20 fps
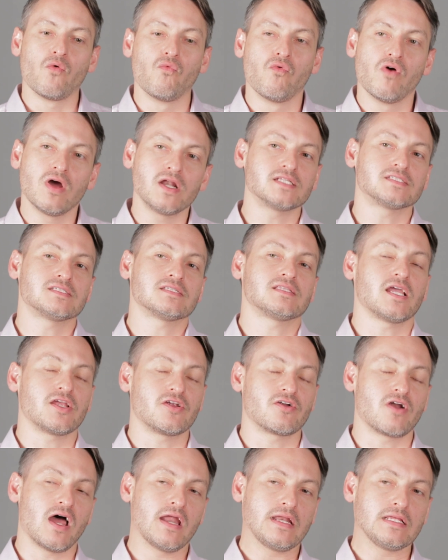what is it
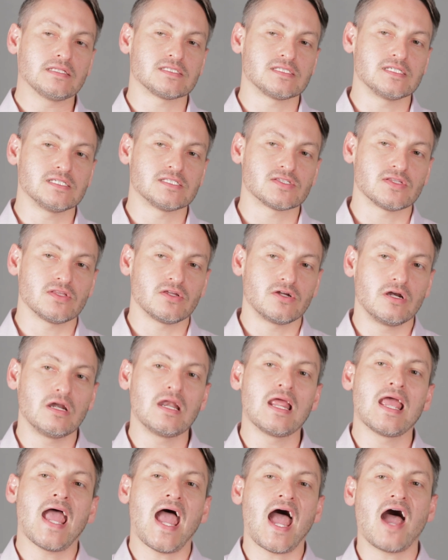that your audience needs to
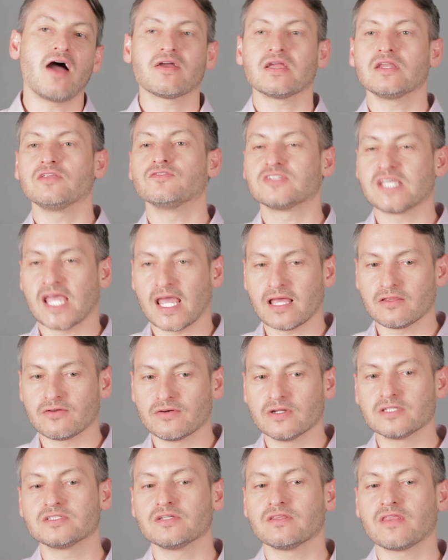learn, how can you
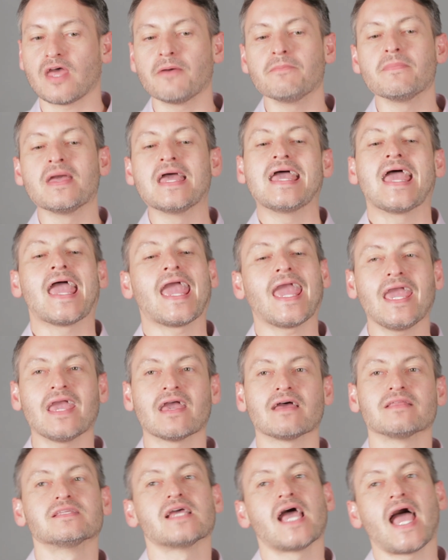tailor it to them,
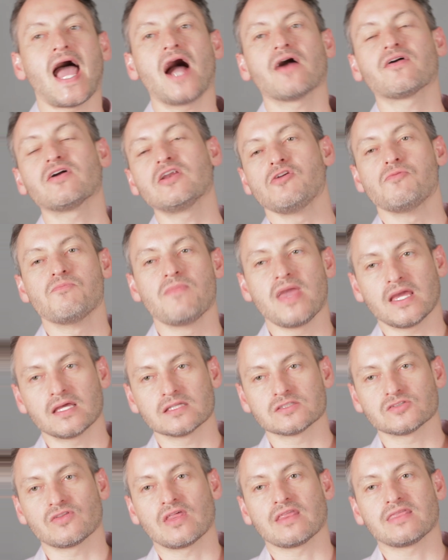and how can you
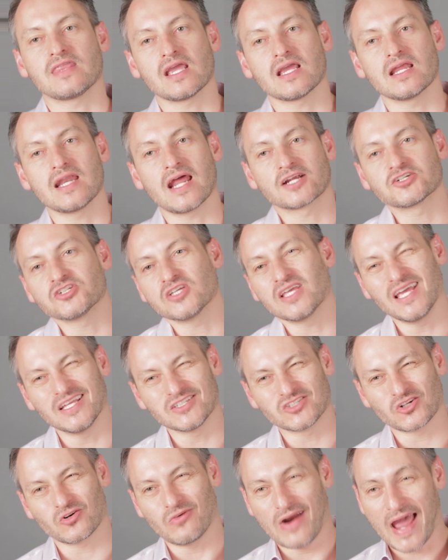make it so that they can actually
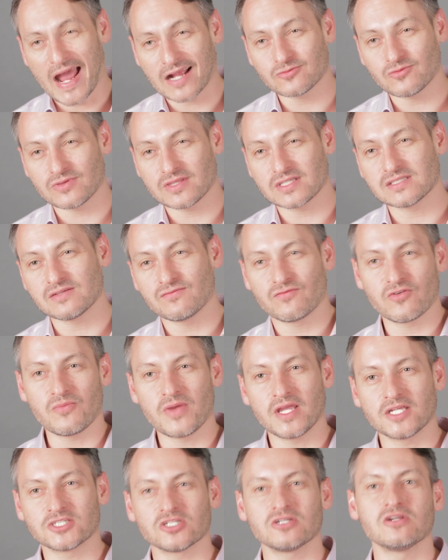interact with this
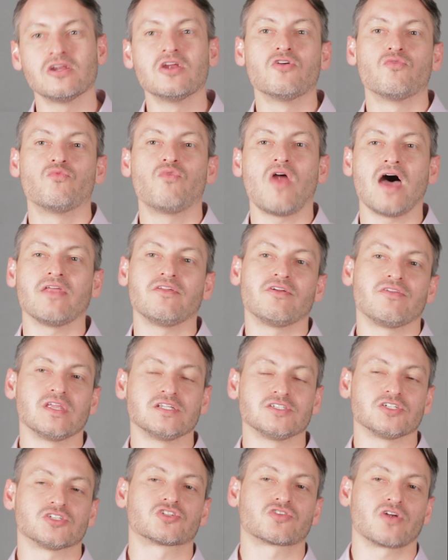information rather
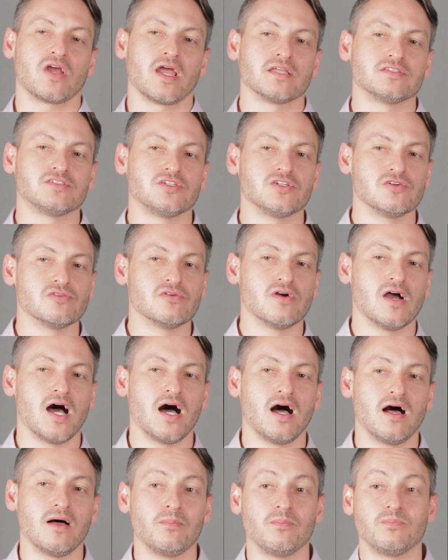than just trying to
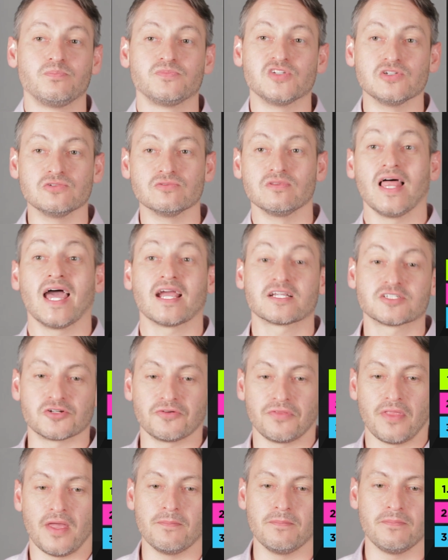
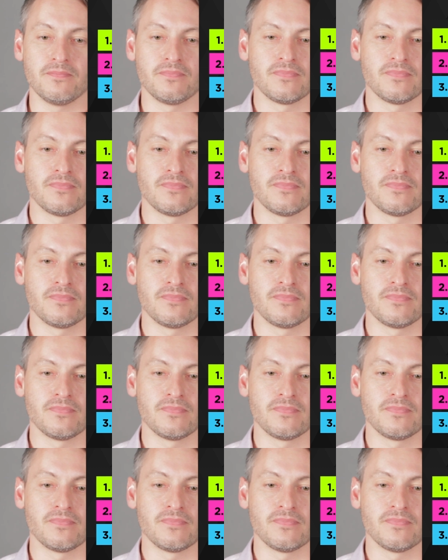lecture them.